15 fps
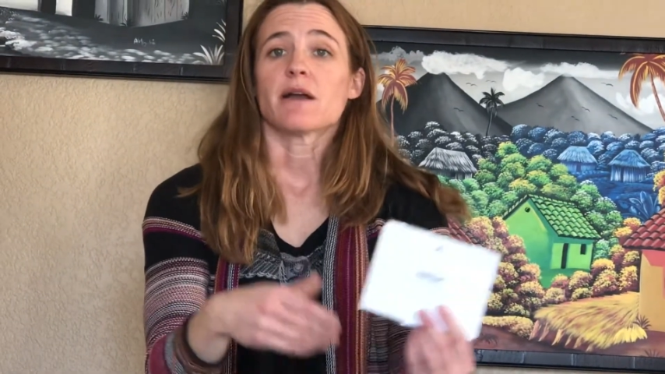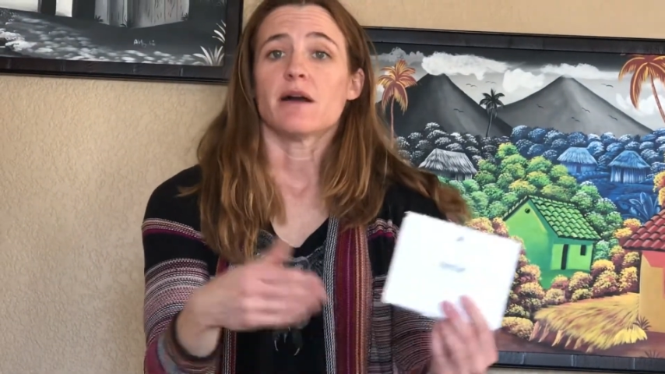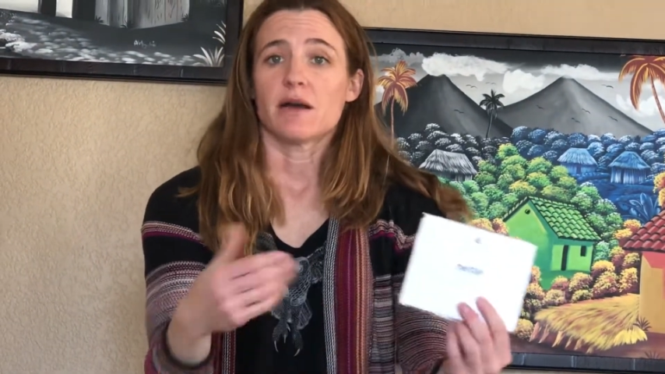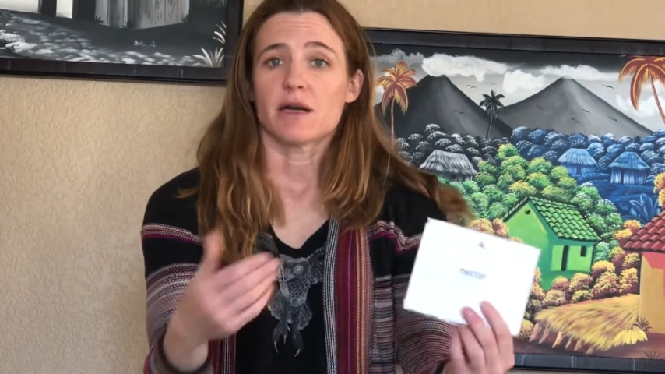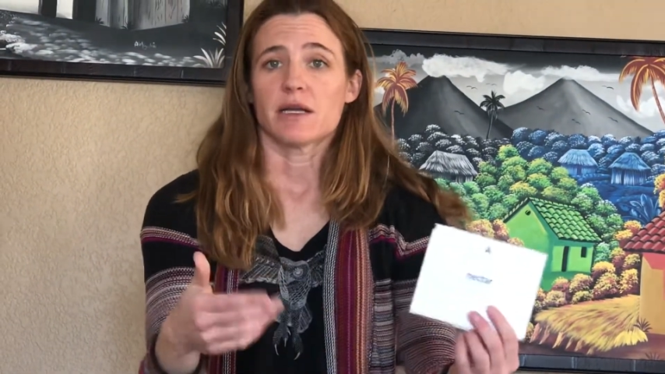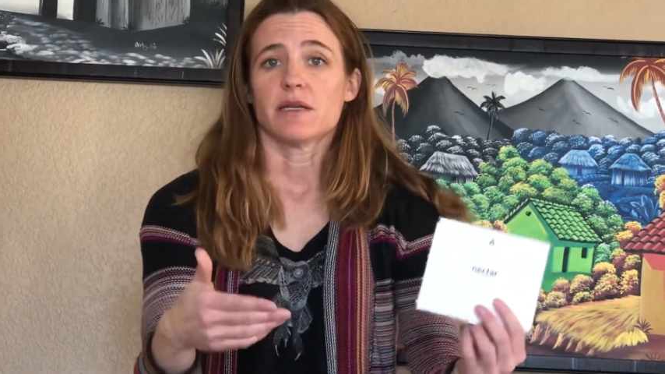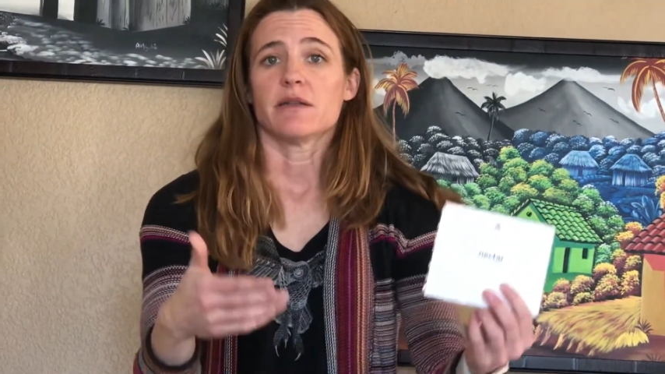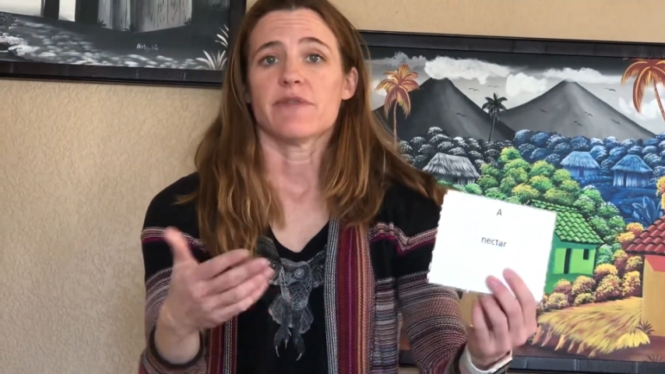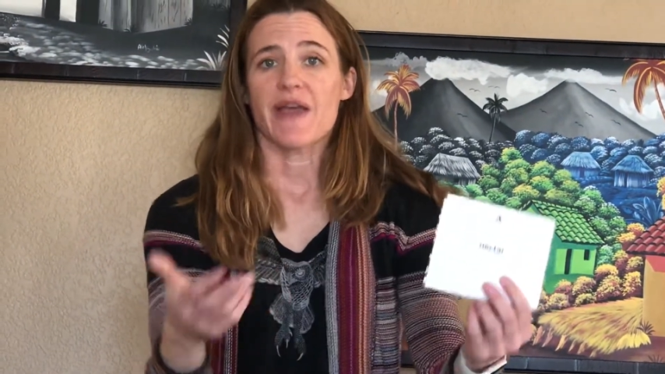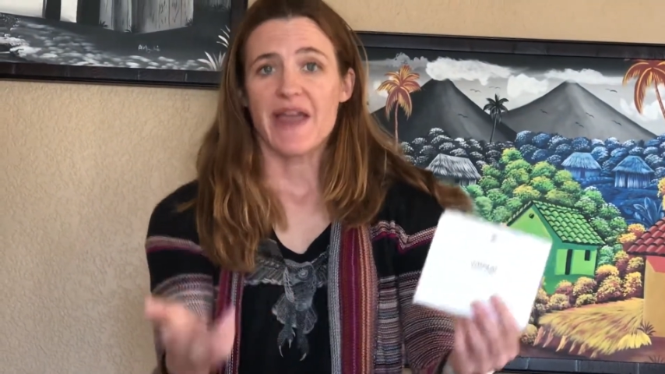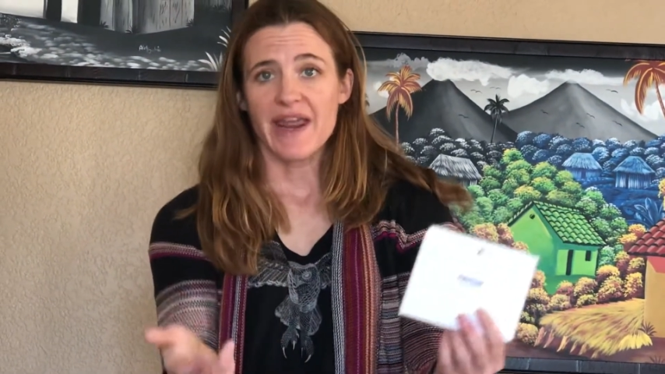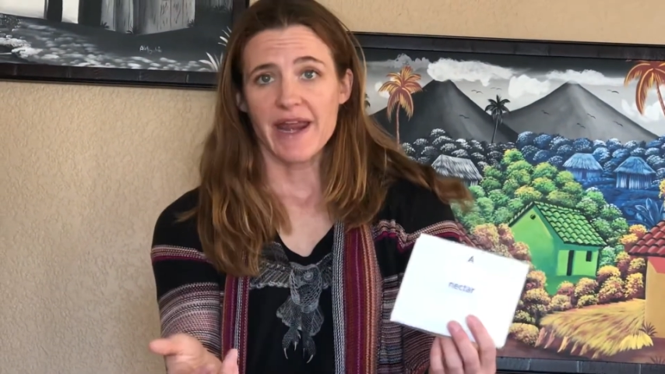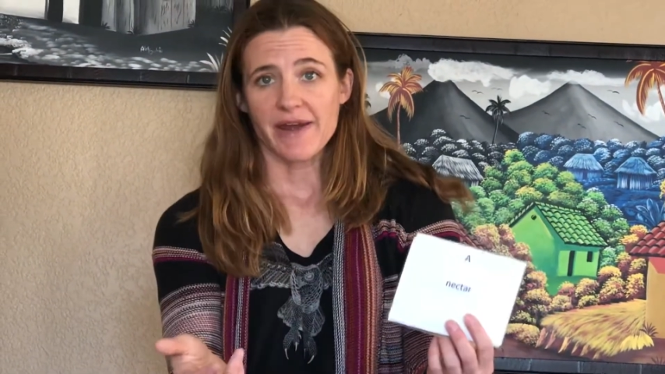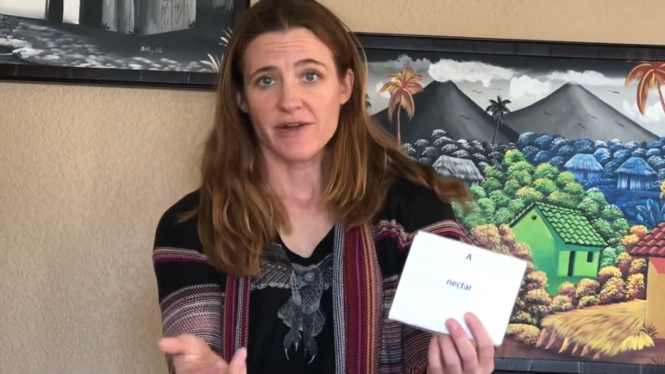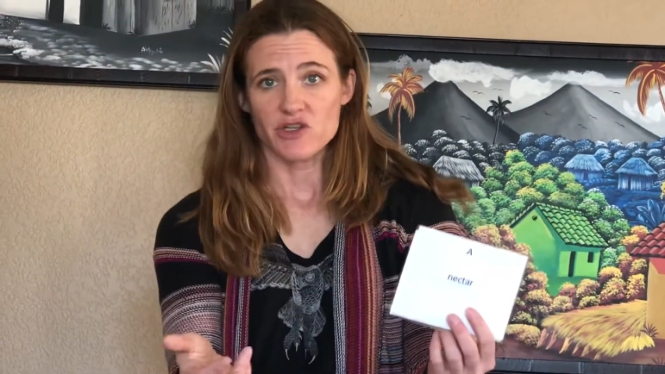on the
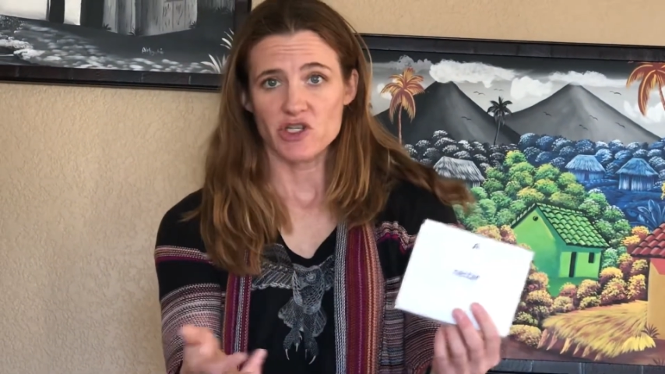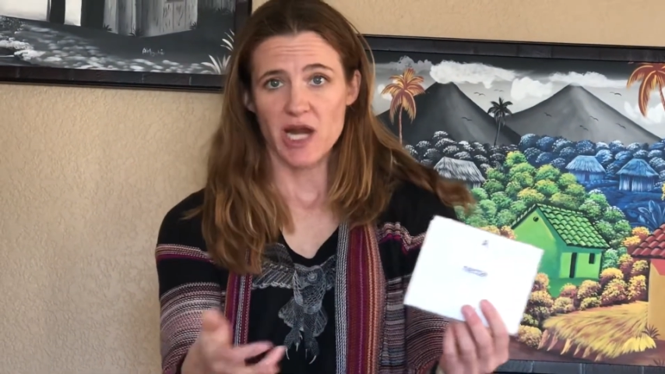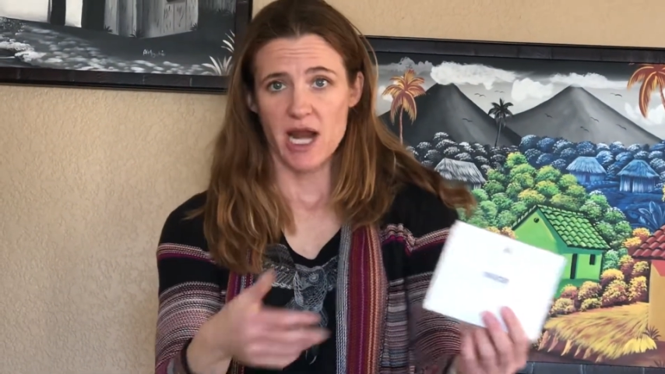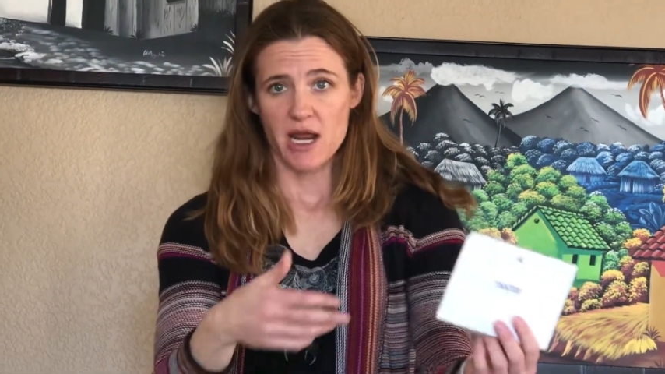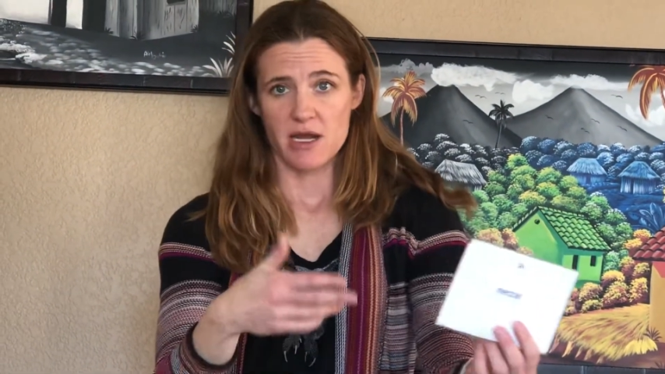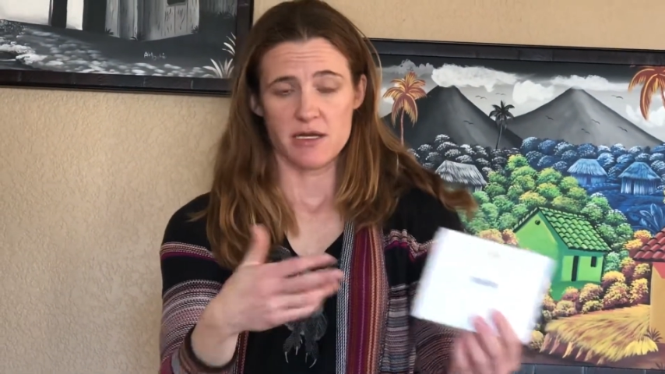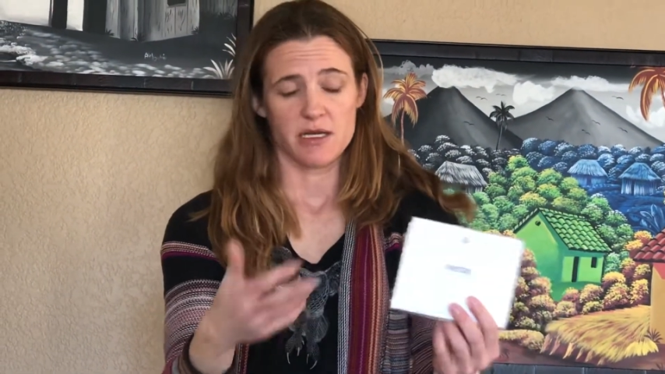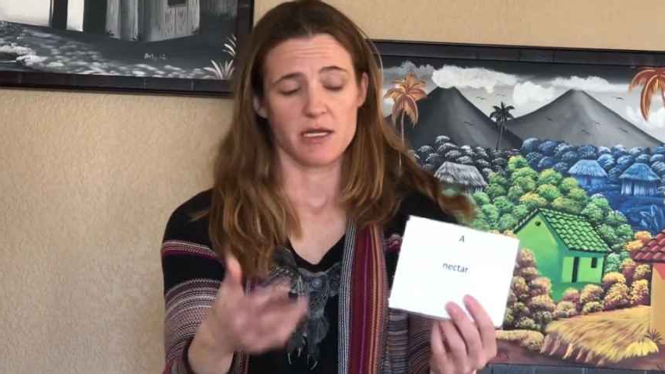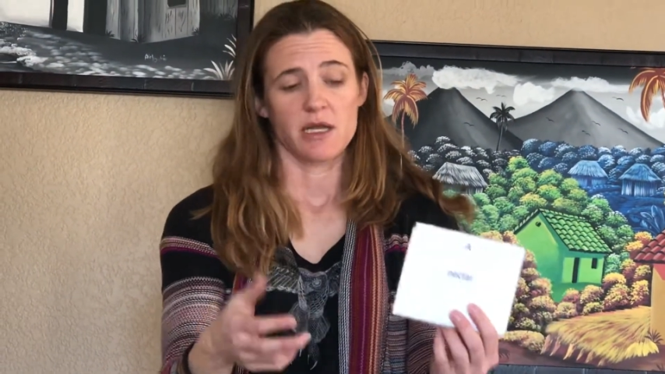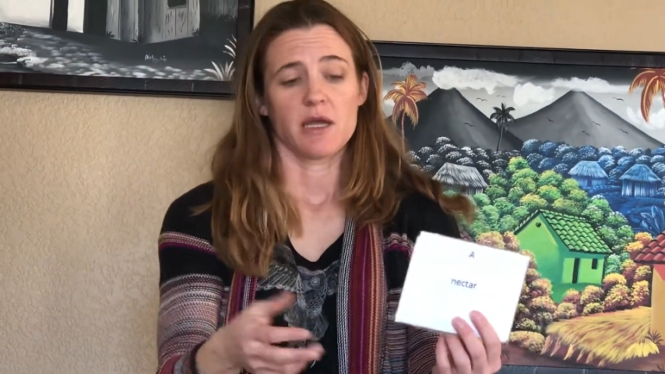age and